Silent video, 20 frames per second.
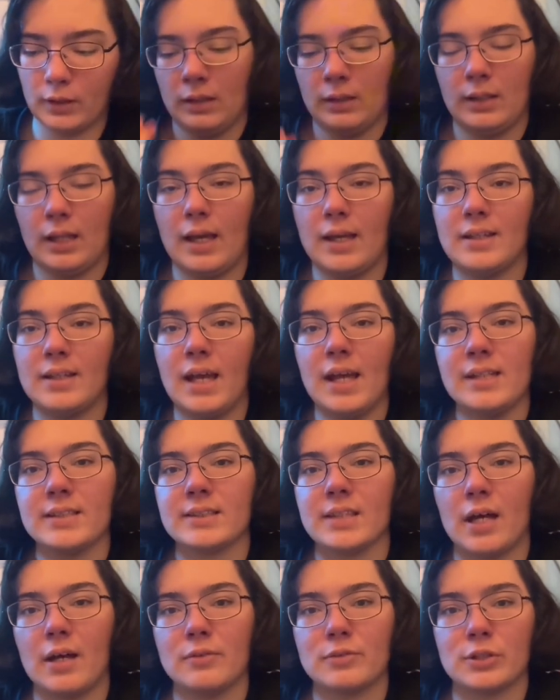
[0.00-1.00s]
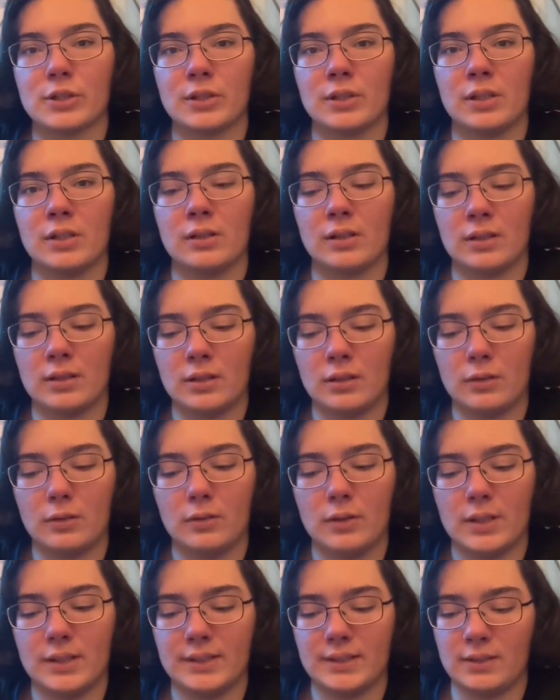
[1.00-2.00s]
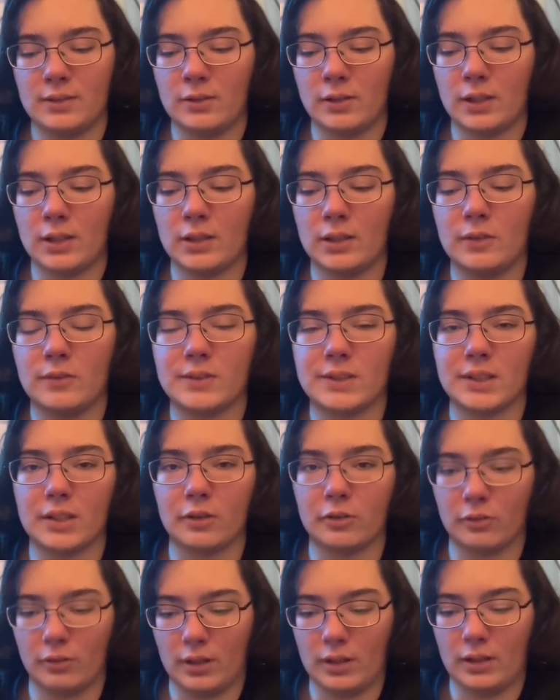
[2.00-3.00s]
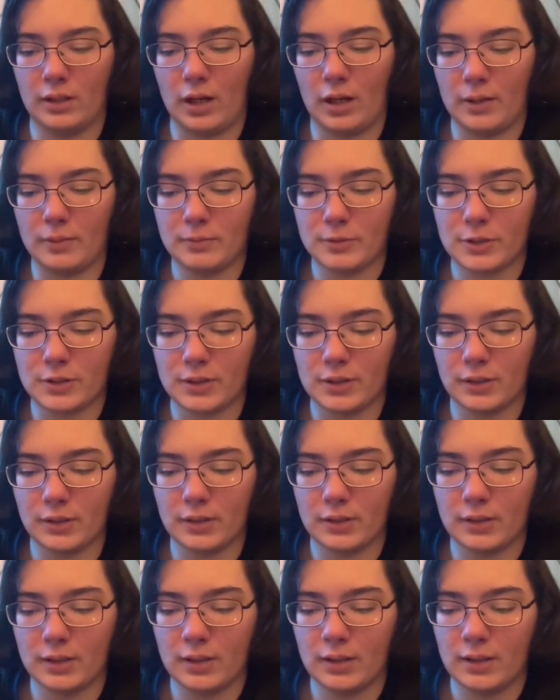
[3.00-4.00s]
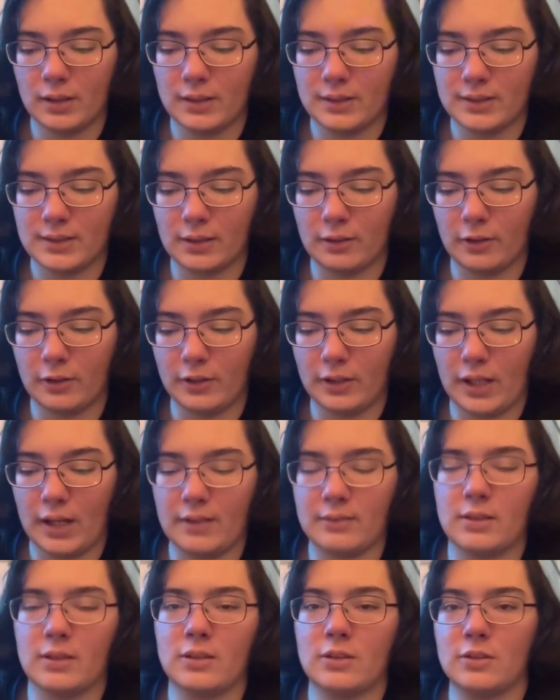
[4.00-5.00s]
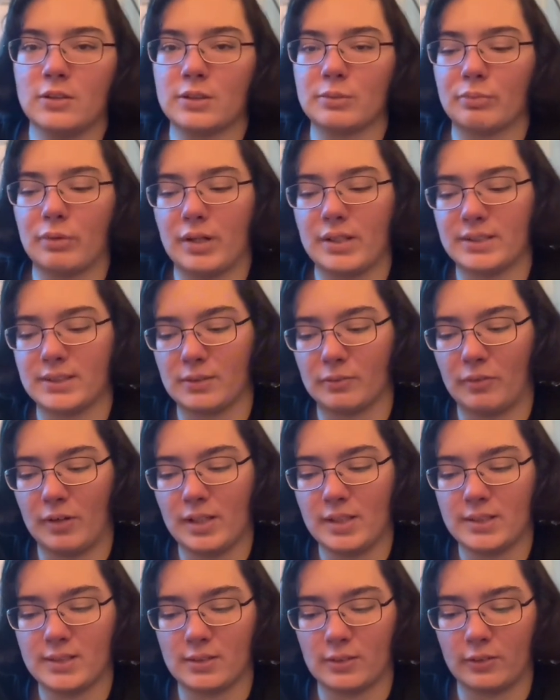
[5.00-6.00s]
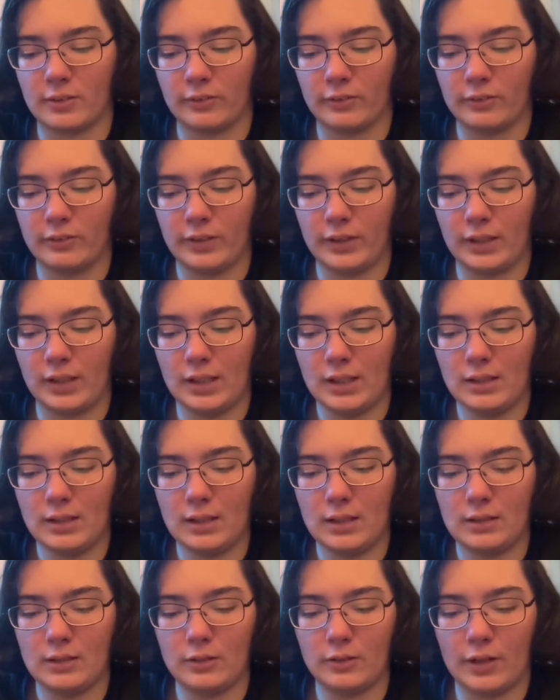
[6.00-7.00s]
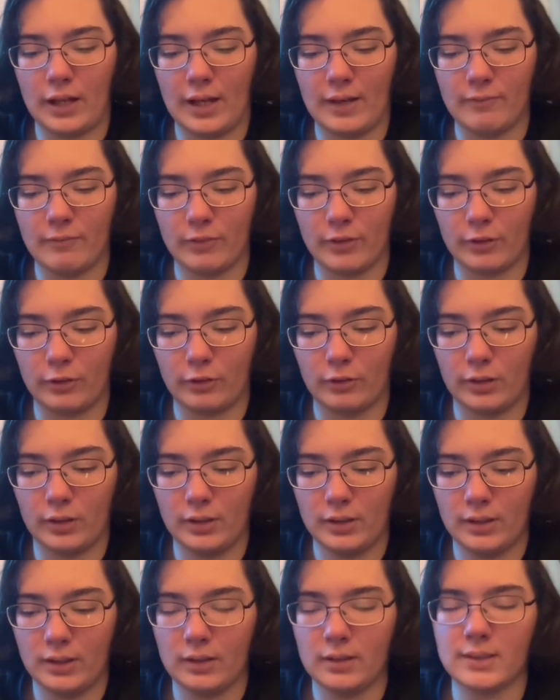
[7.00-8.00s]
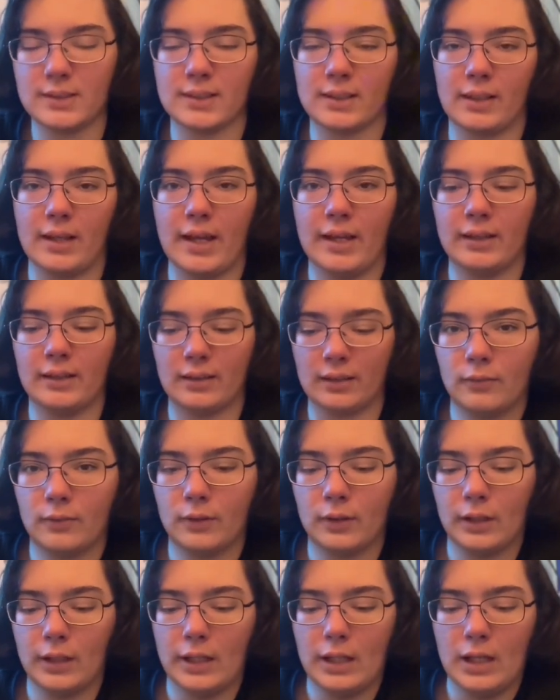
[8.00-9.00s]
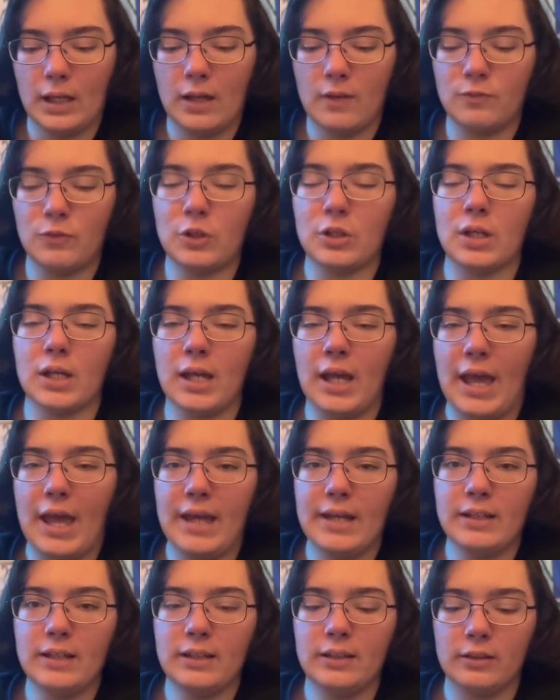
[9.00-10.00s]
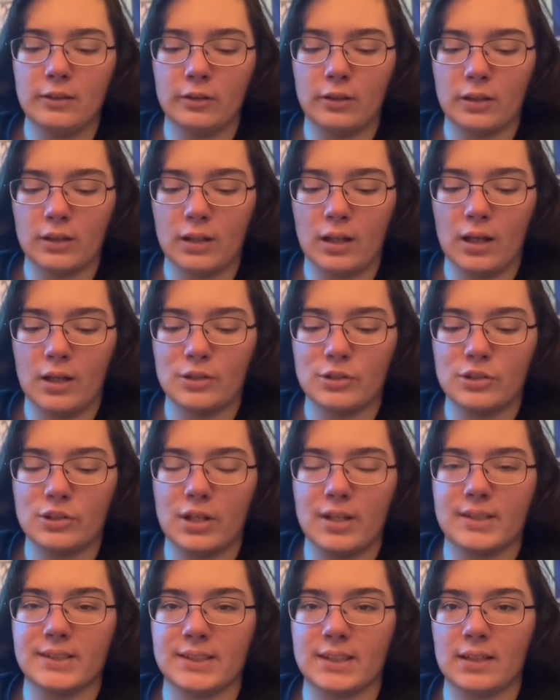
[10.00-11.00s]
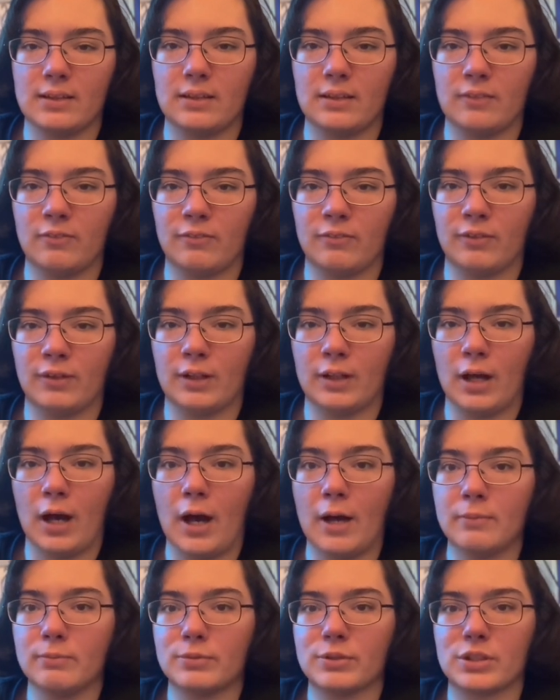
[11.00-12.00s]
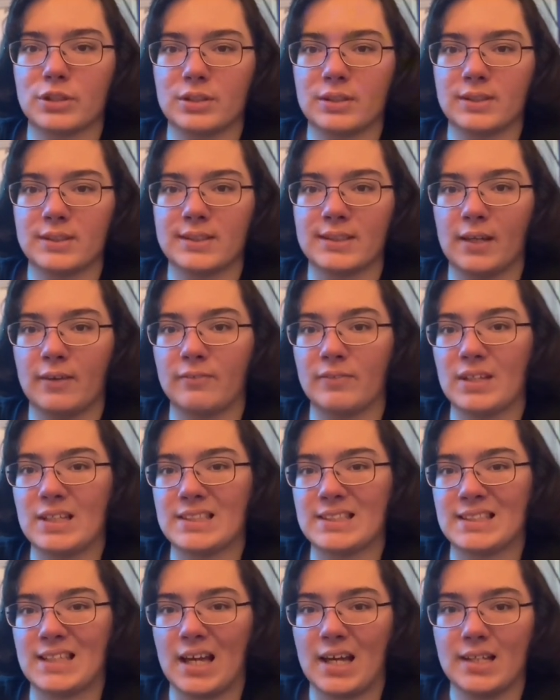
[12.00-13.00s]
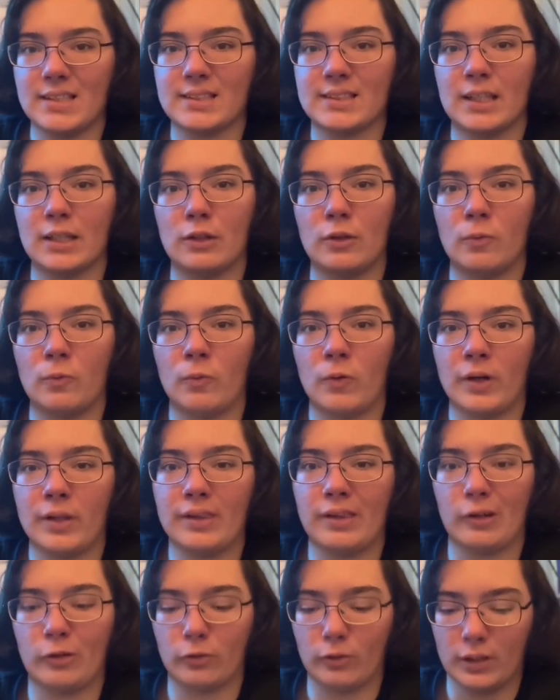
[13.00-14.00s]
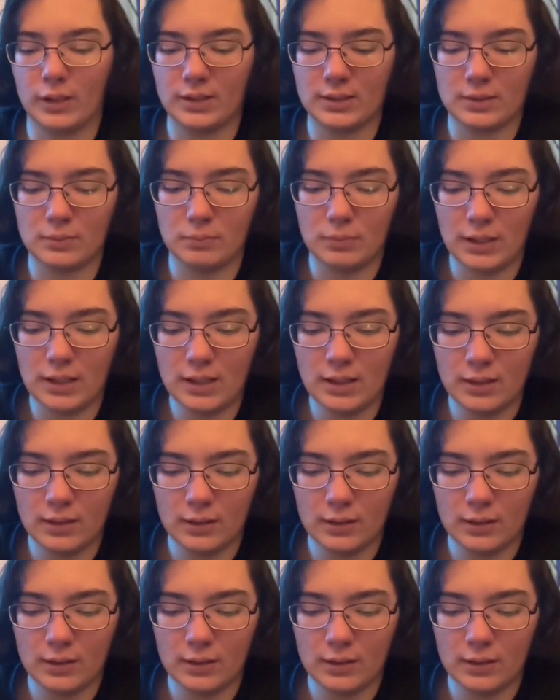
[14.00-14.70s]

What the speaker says: Now the next option you can do is you can use the grid option. So all you have to do is press the white circle again and you'll have the grid selected. If you hit edit, you can adjust the different options of the size that you want the grid to be.